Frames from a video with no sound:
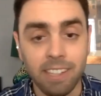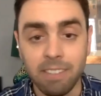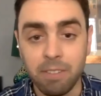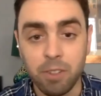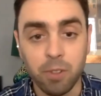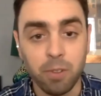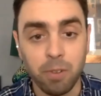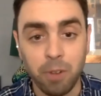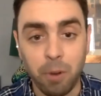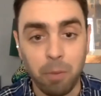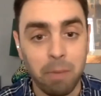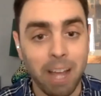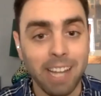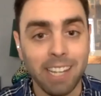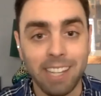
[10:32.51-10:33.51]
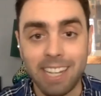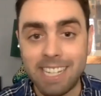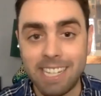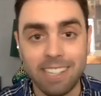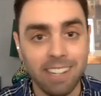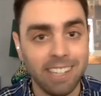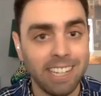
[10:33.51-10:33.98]
back in
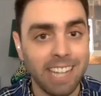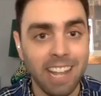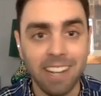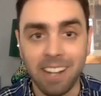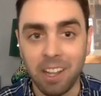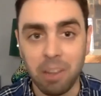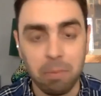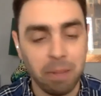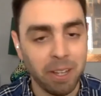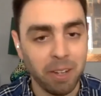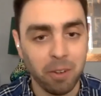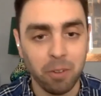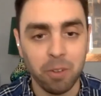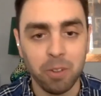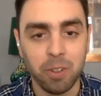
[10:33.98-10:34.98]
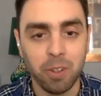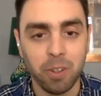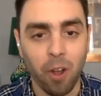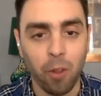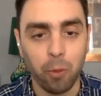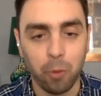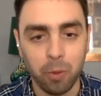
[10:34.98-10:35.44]
1998, got the band
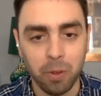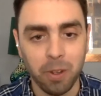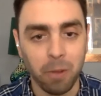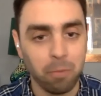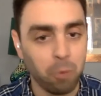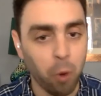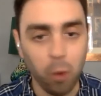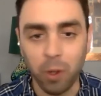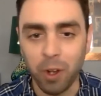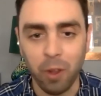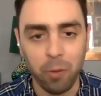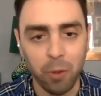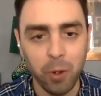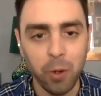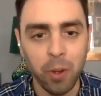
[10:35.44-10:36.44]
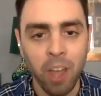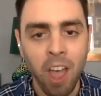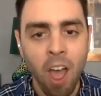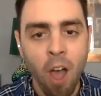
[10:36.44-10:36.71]
rolling on the road.